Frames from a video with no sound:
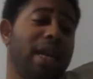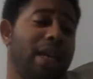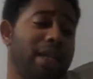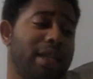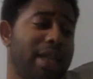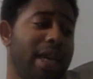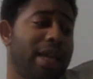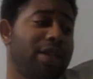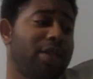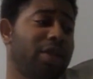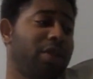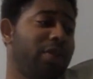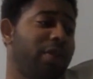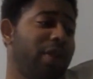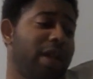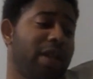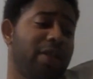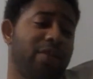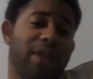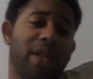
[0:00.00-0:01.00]
takes her
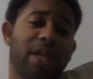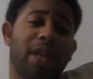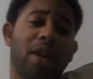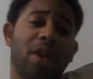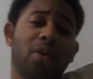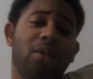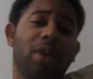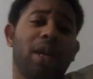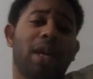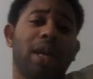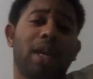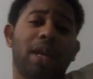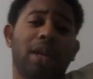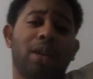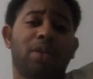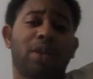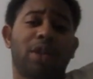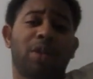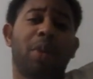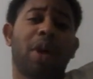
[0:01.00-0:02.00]
fucking video
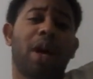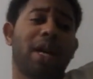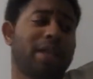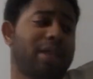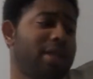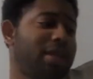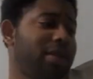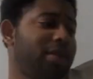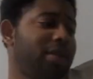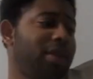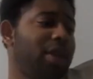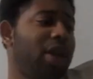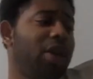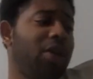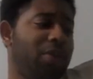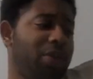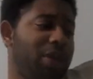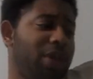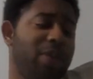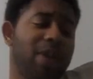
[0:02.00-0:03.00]
response, you know,
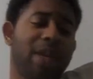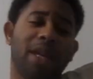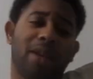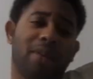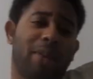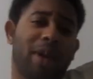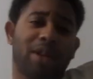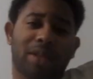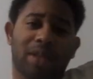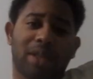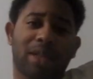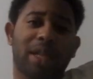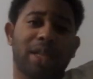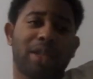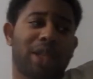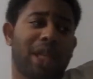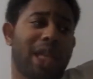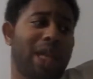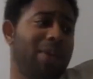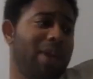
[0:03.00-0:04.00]
to me about slut
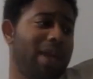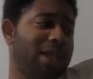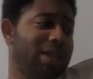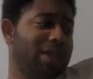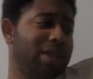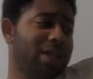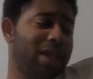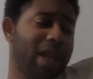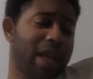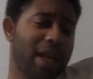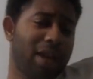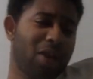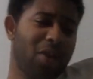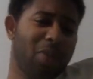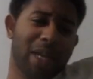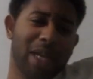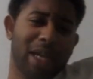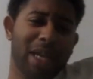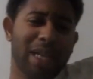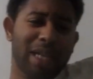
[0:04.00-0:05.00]
shaming and she's like, Oh my
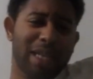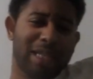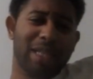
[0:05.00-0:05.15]
goodness,